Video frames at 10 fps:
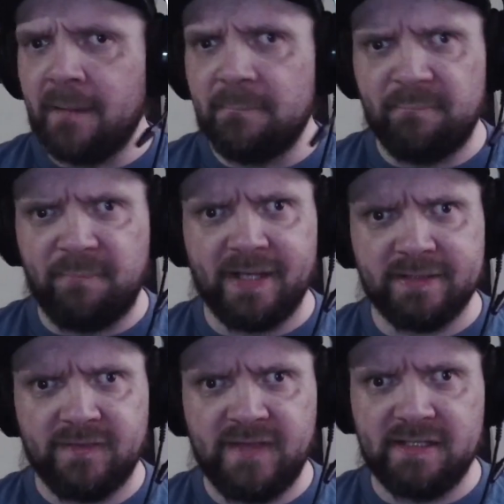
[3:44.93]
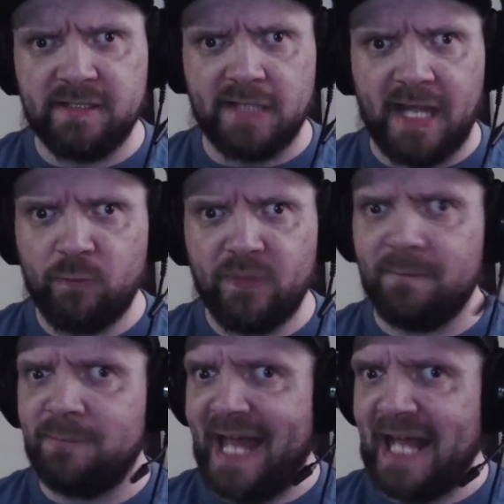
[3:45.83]
but the design with the
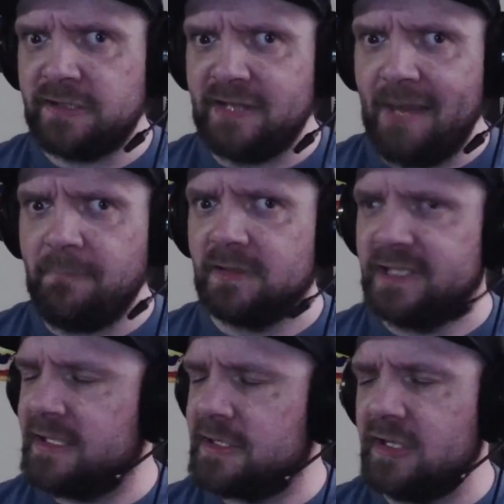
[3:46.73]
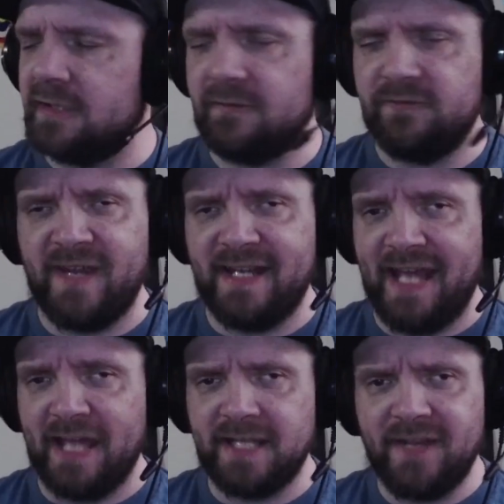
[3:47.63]
black strap is just fantastic.